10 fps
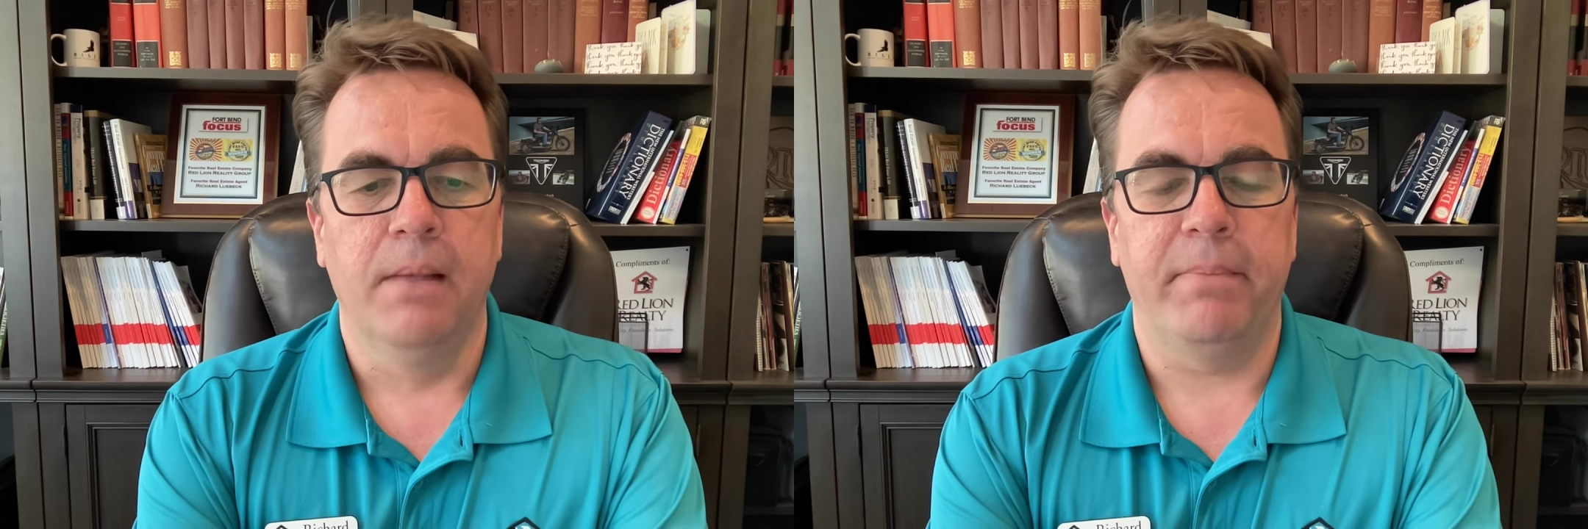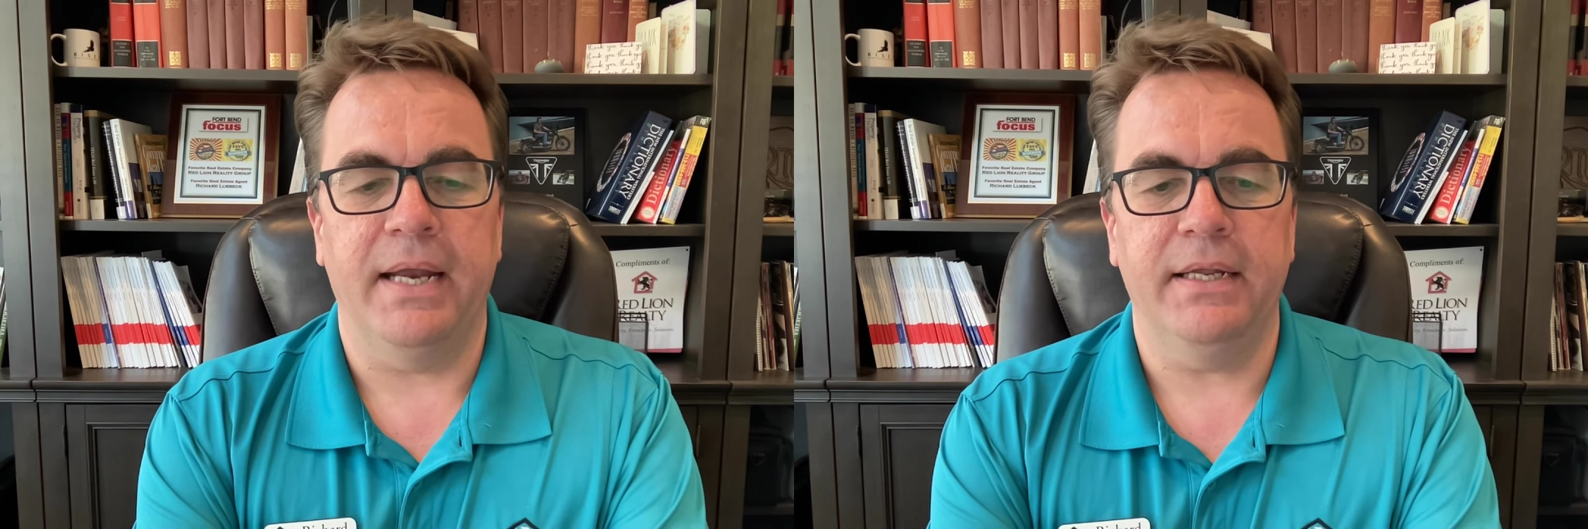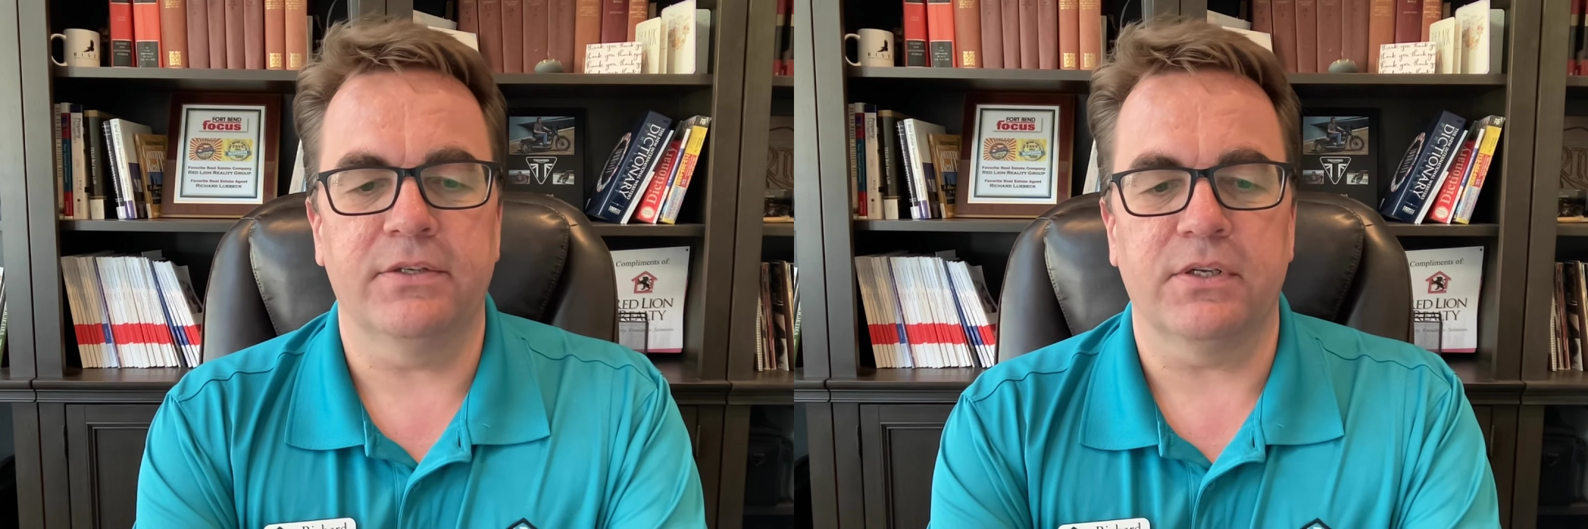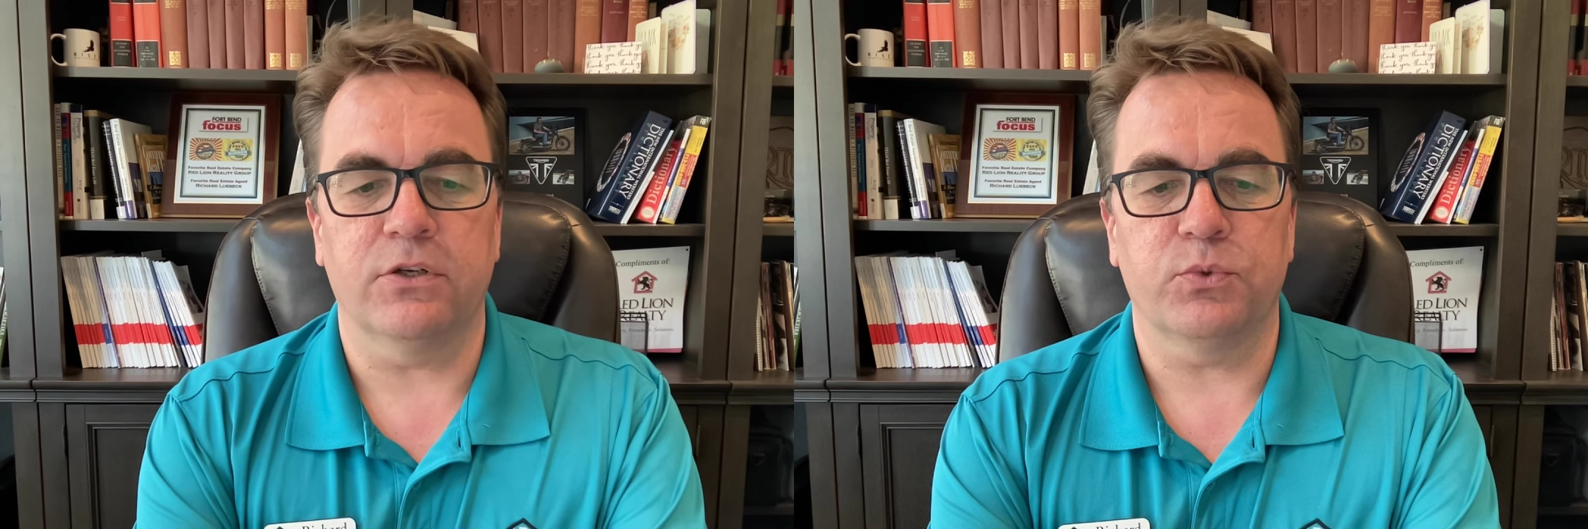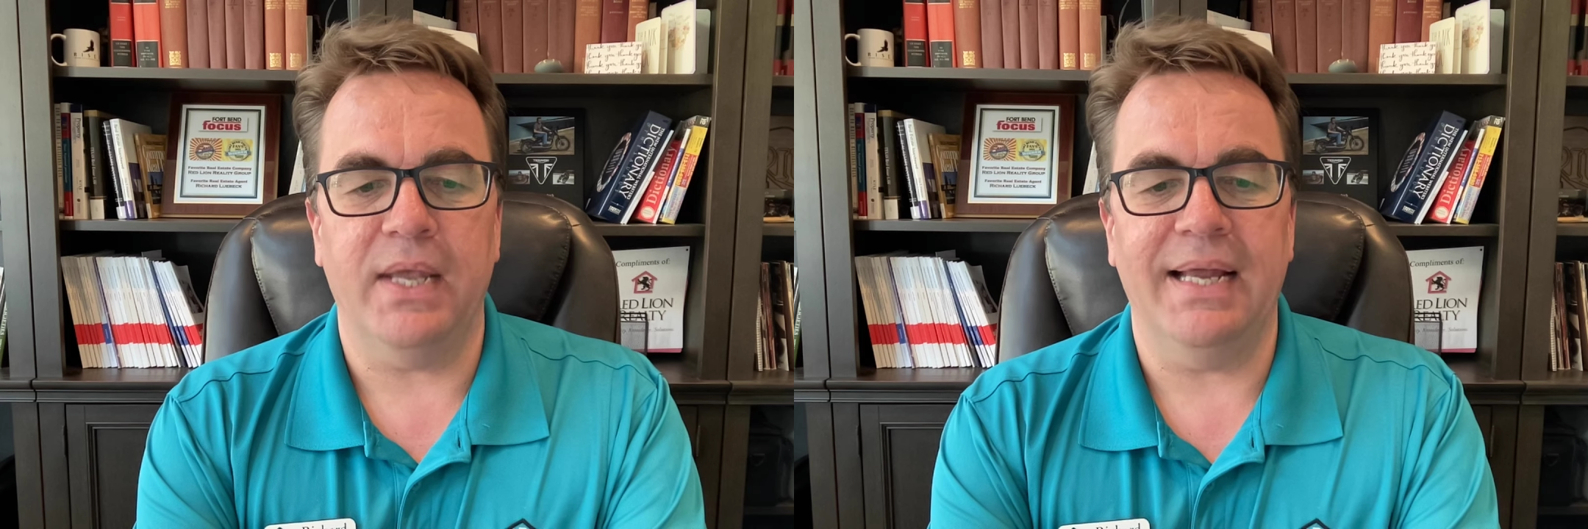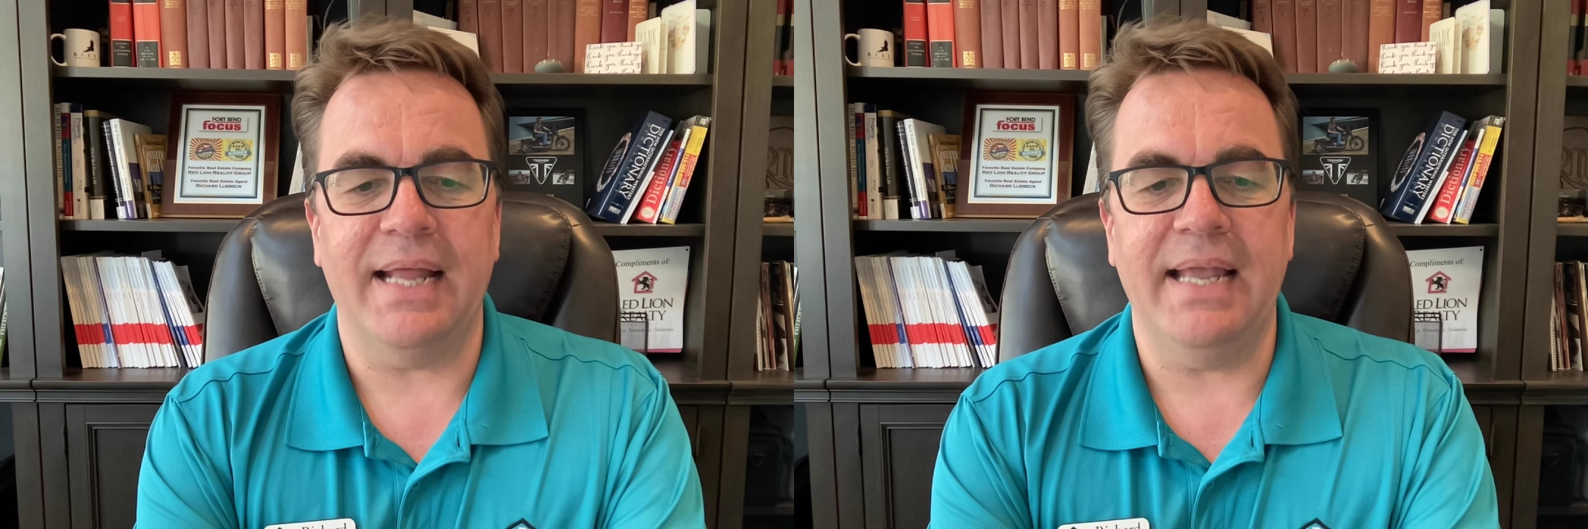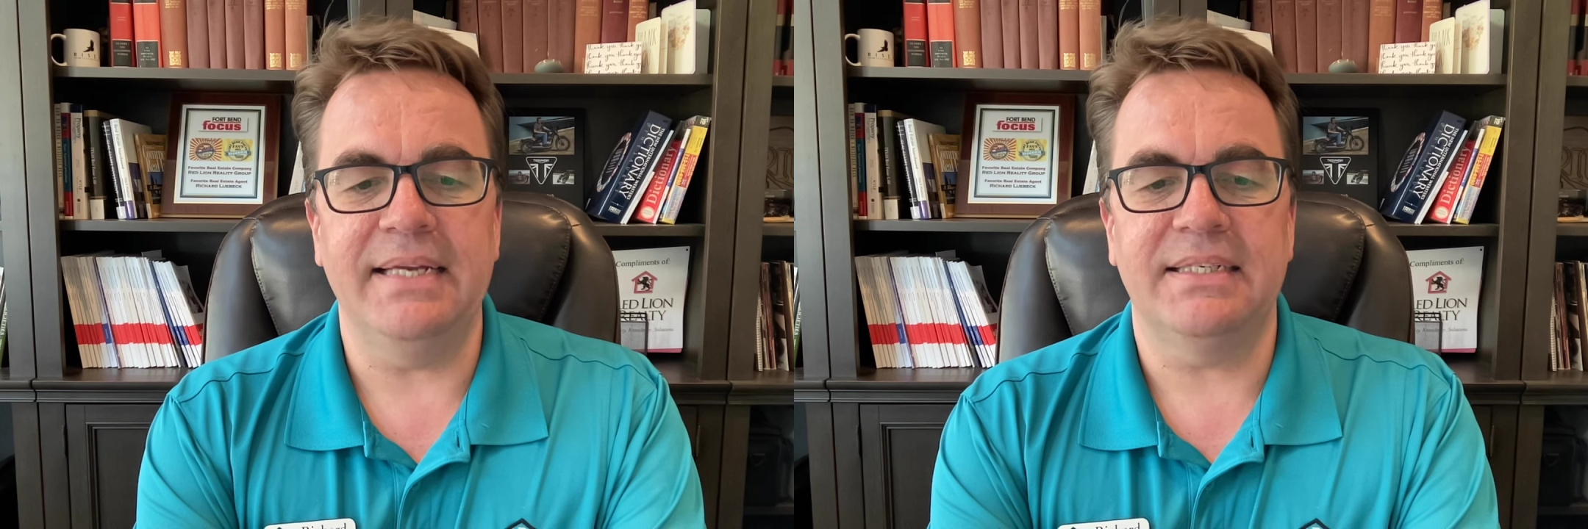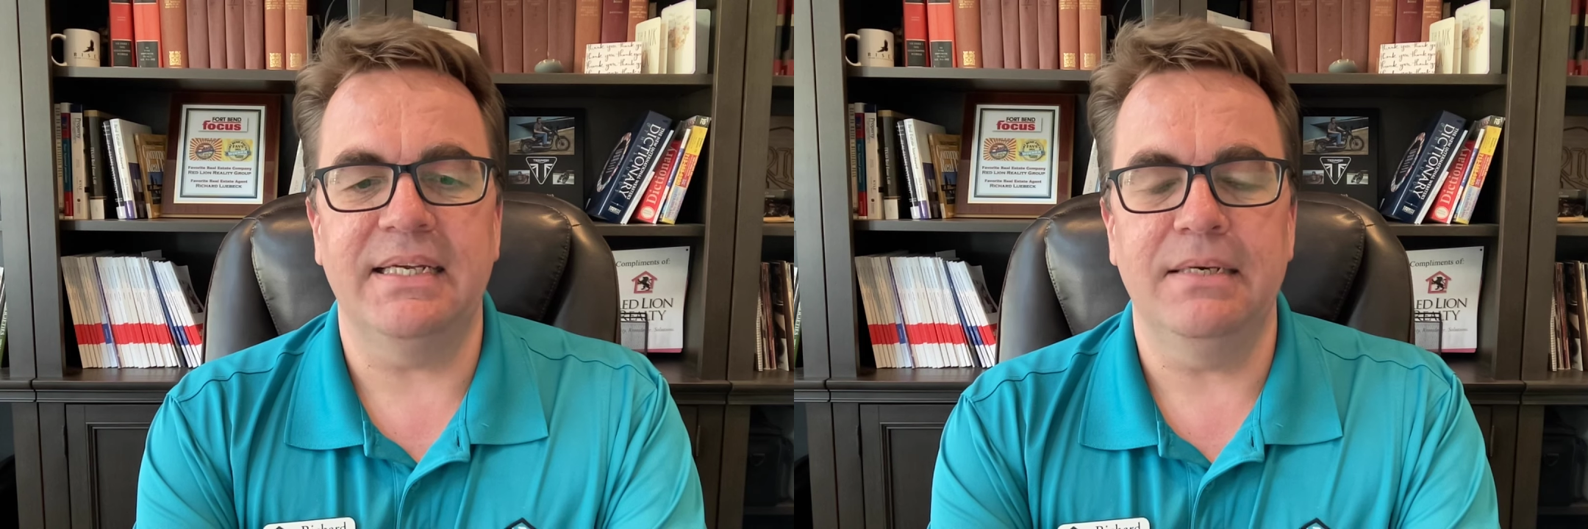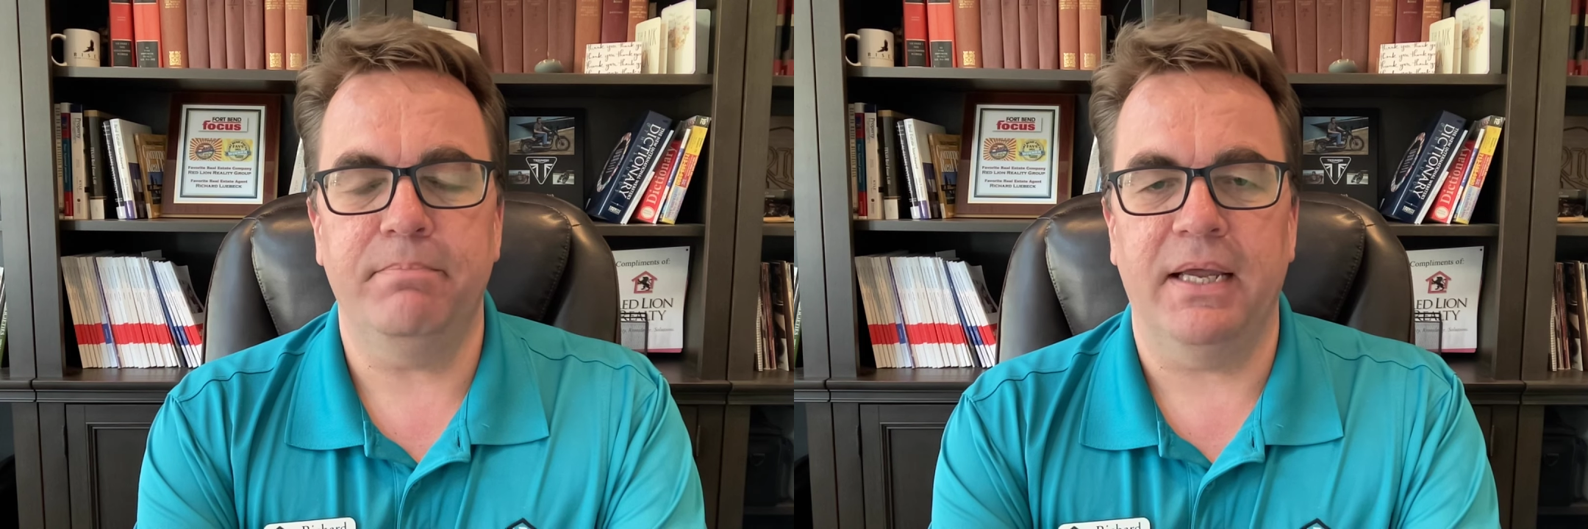Pending sales, we had 18